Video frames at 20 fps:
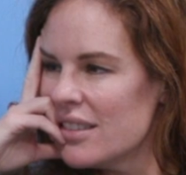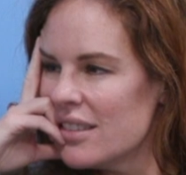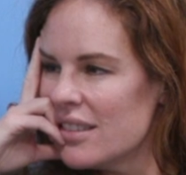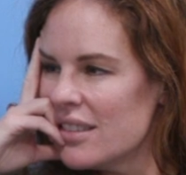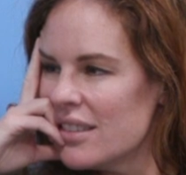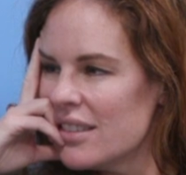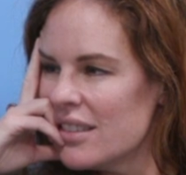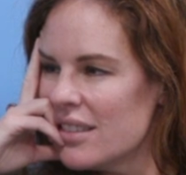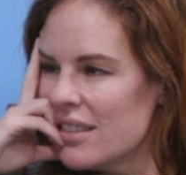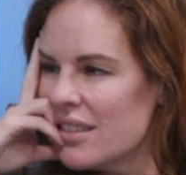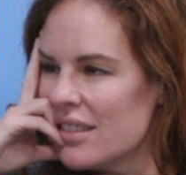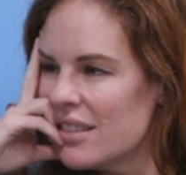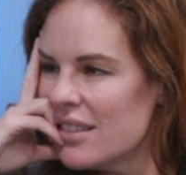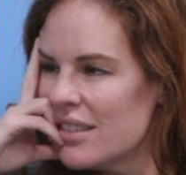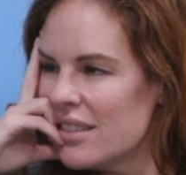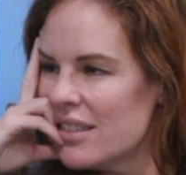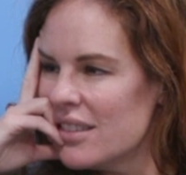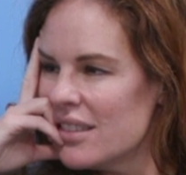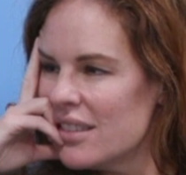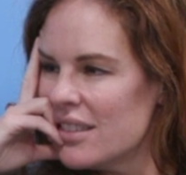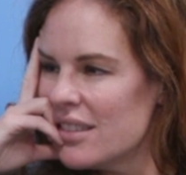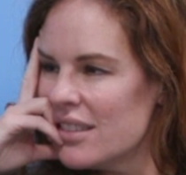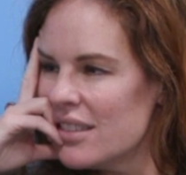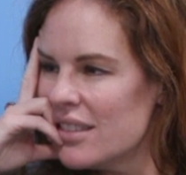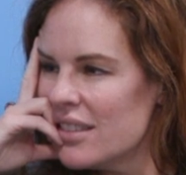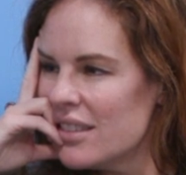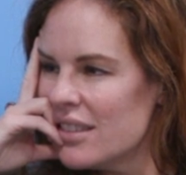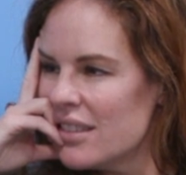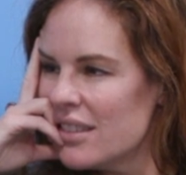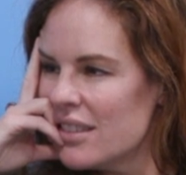
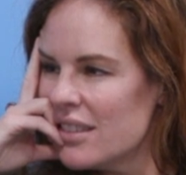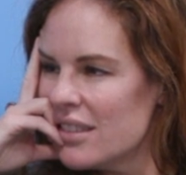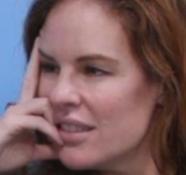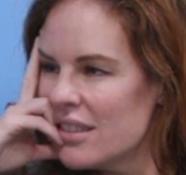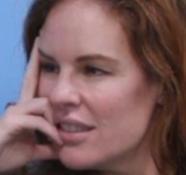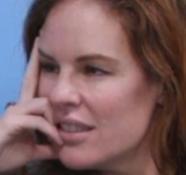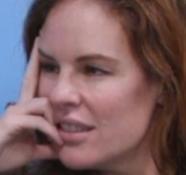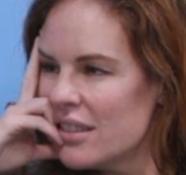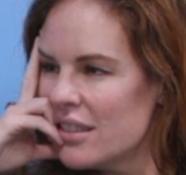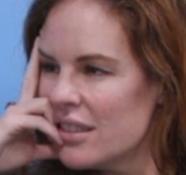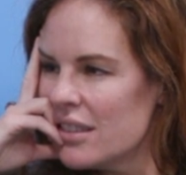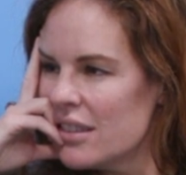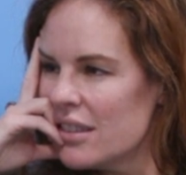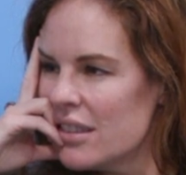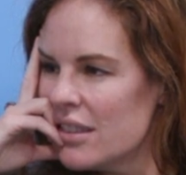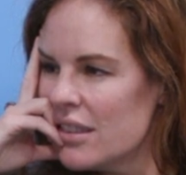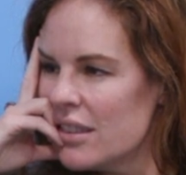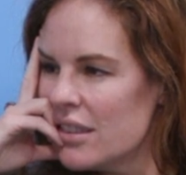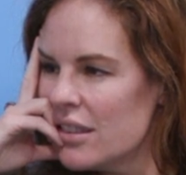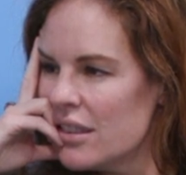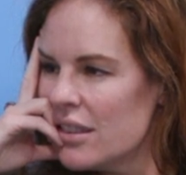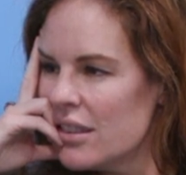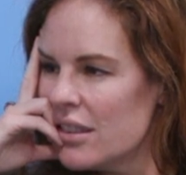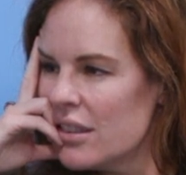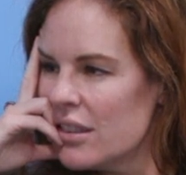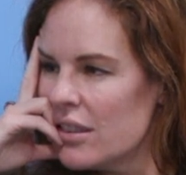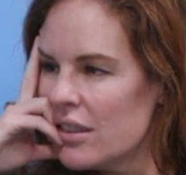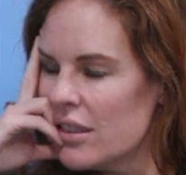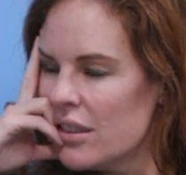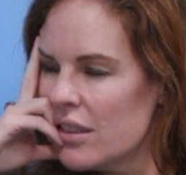
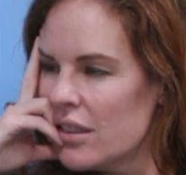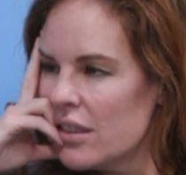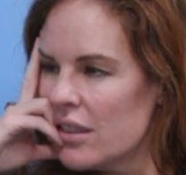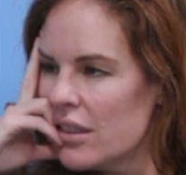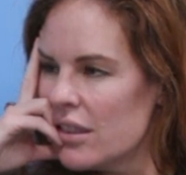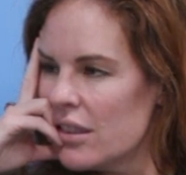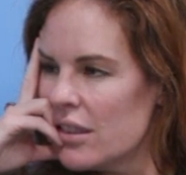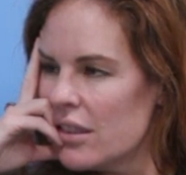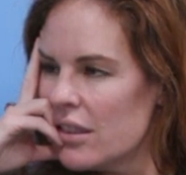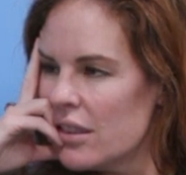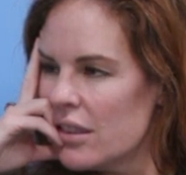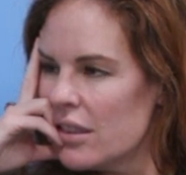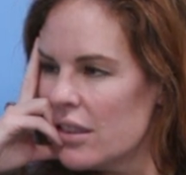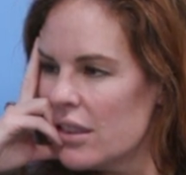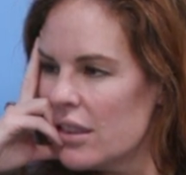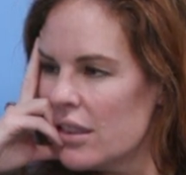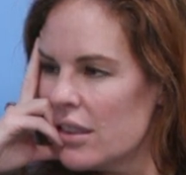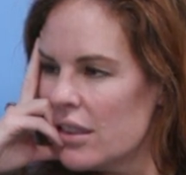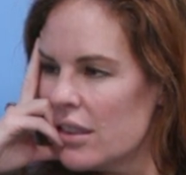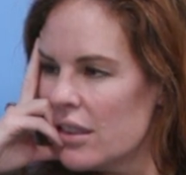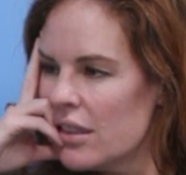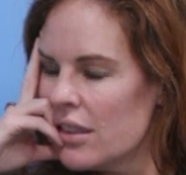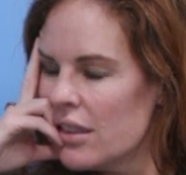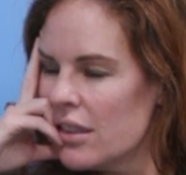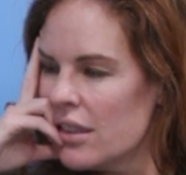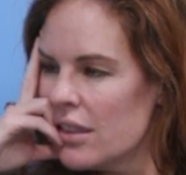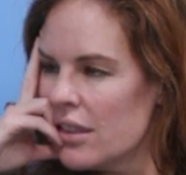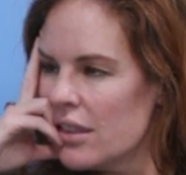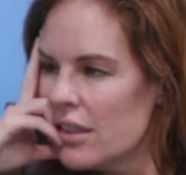This person isn't speaking.